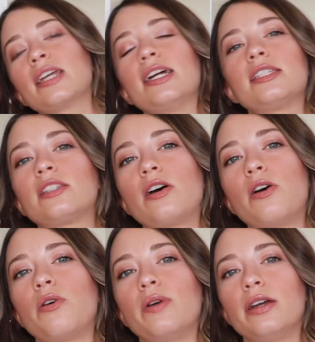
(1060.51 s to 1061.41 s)
and
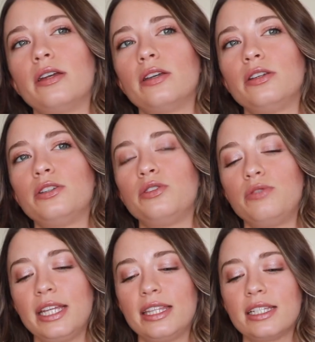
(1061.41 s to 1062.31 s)
so you
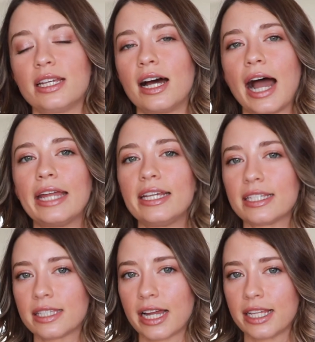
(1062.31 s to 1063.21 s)
need the
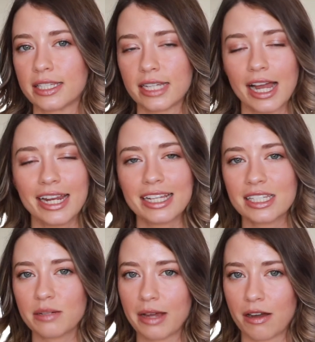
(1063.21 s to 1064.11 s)

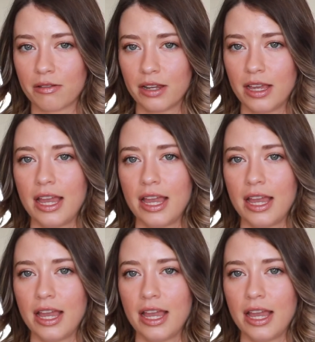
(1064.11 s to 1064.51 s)
tiniest amount,